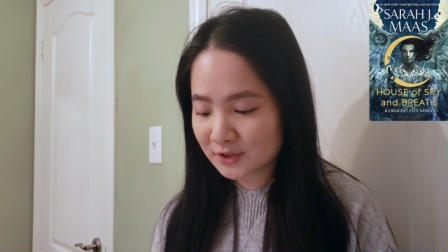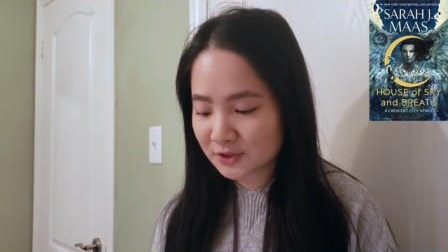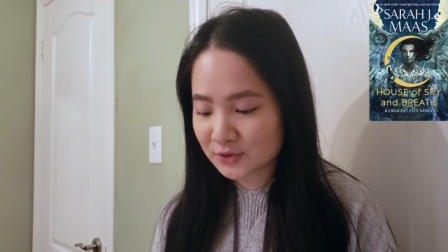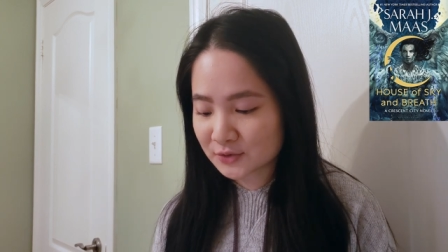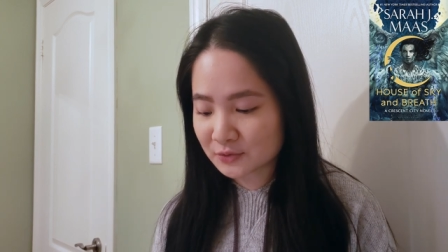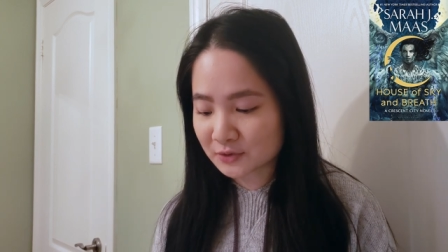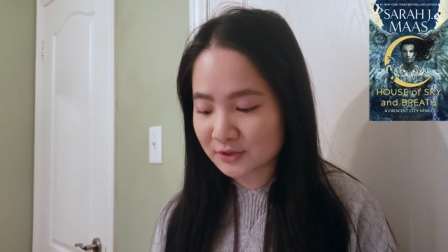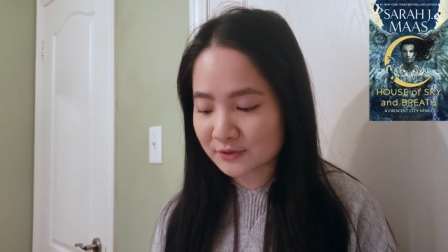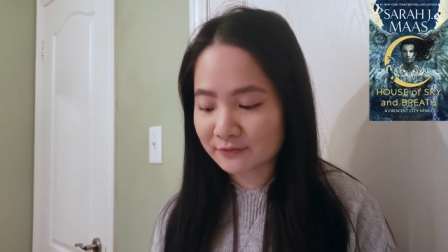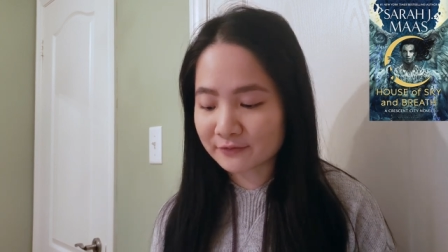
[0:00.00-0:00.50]

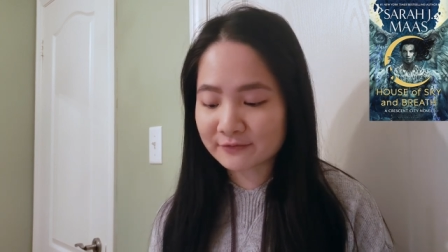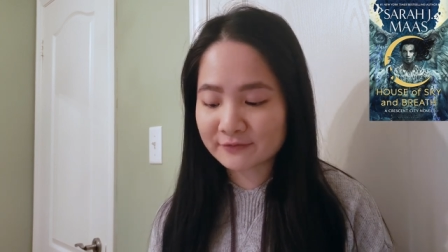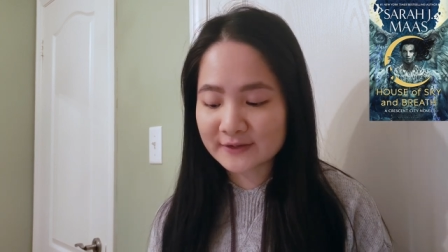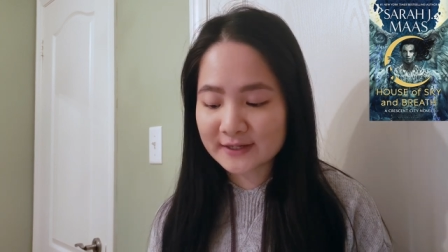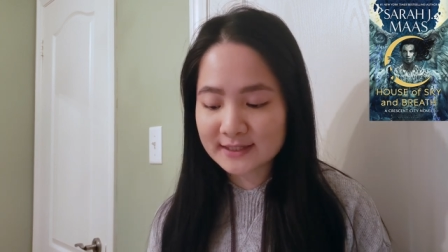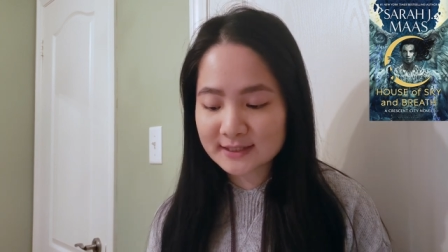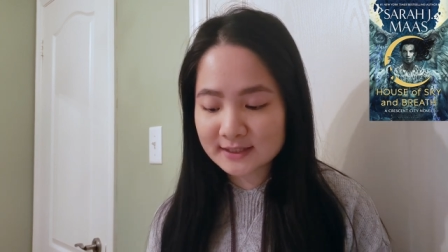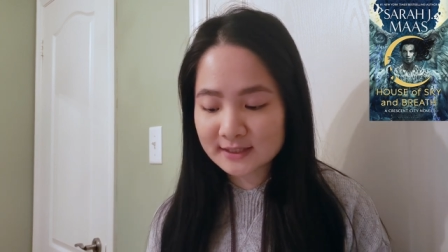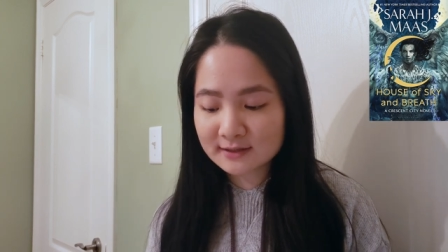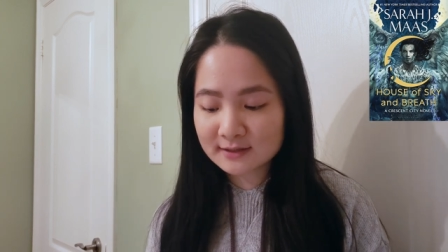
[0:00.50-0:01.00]
to
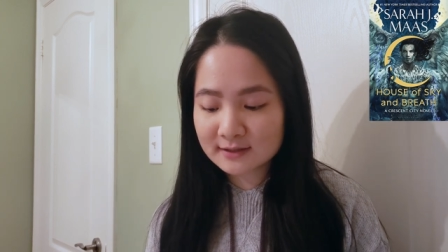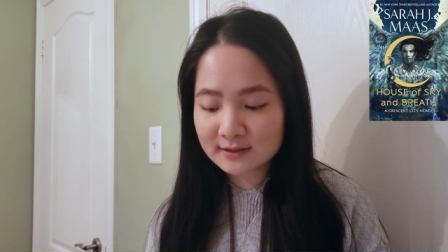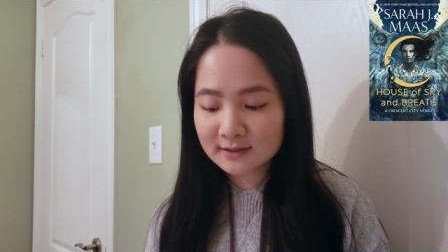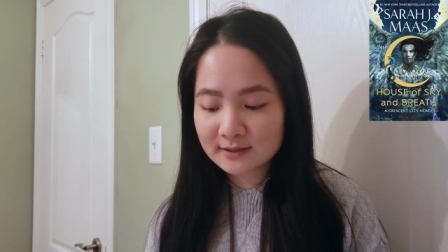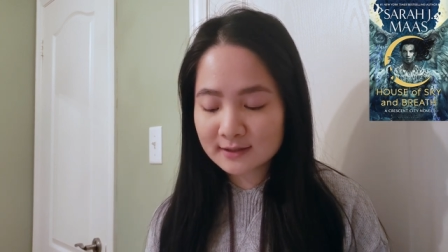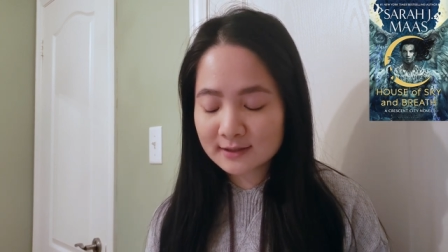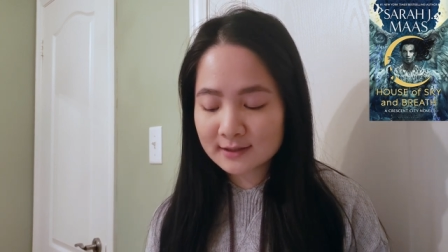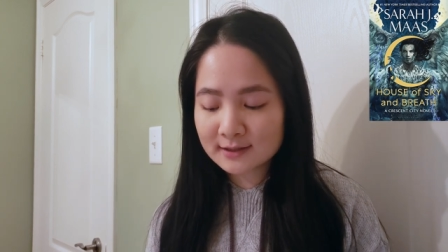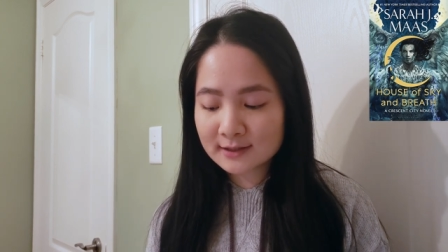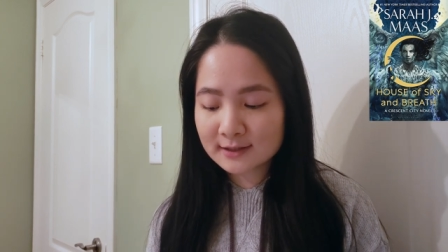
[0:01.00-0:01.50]
defeat
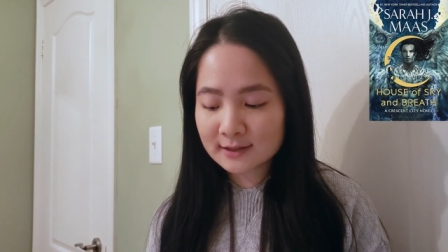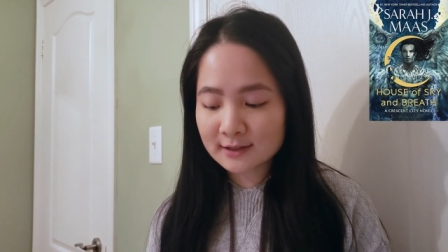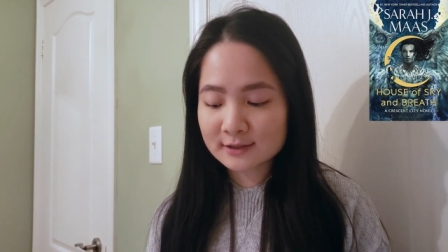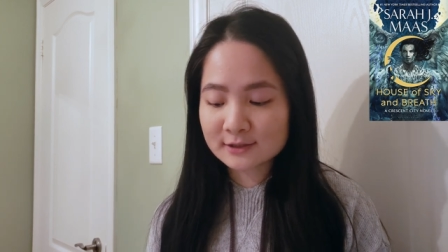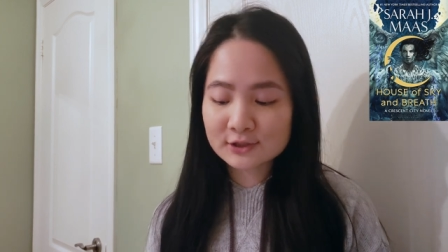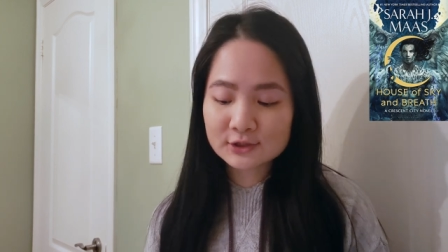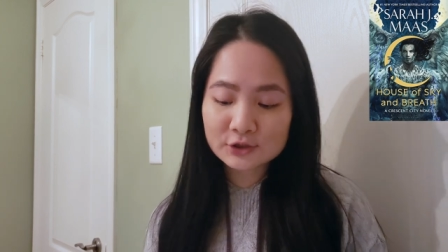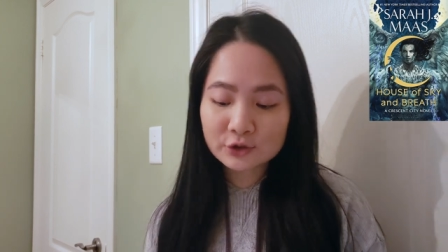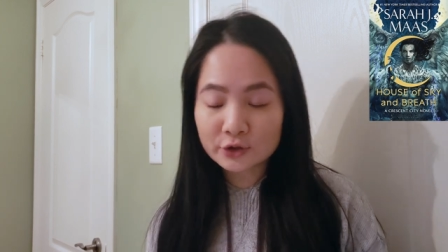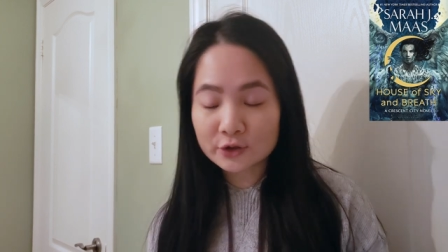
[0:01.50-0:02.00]
a
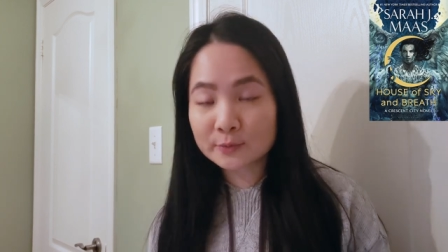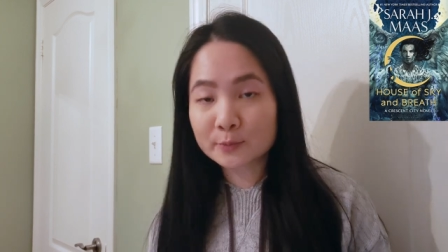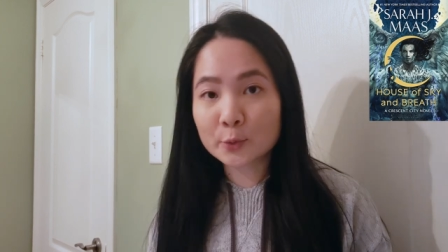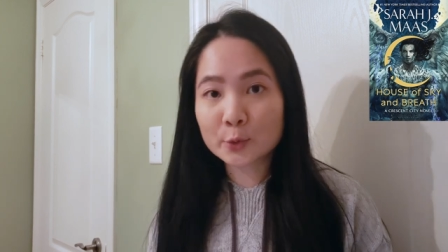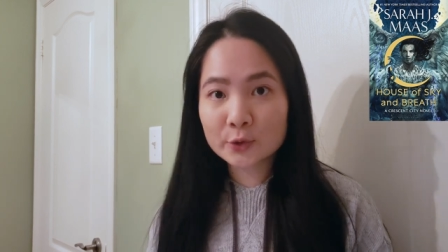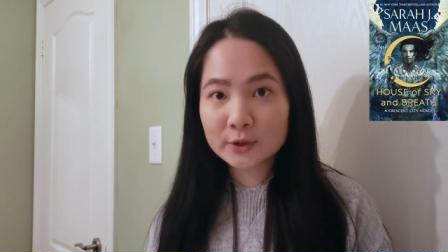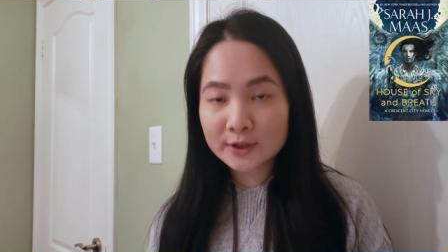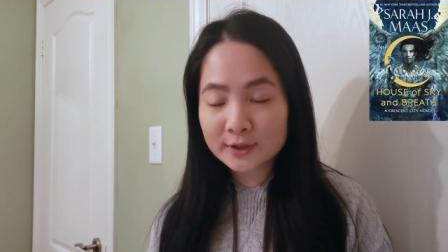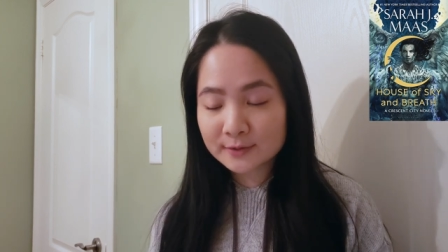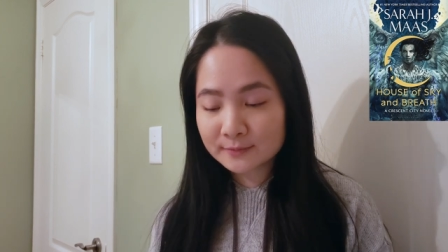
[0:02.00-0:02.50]

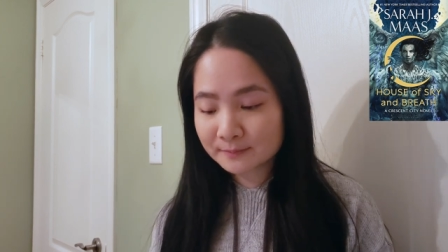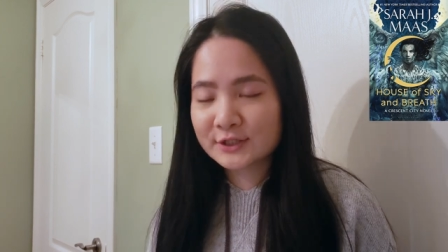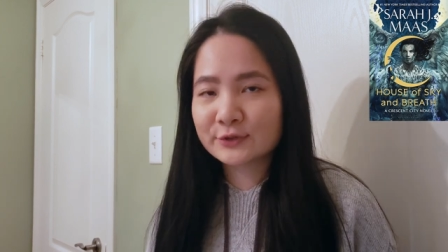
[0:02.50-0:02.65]
Starborn.